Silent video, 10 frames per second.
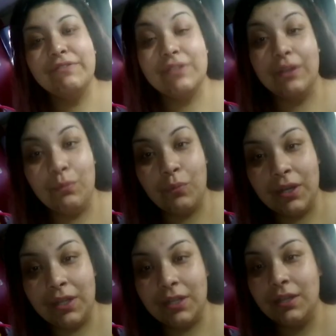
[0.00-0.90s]

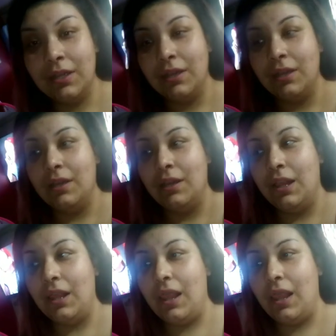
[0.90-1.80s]
someone
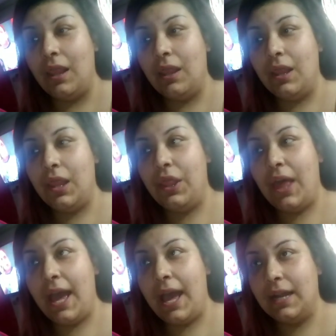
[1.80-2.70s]

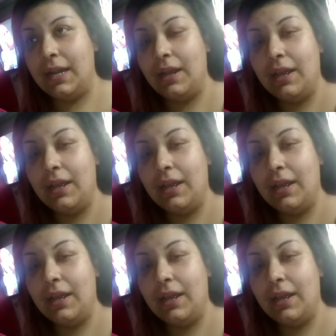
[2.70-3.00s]
that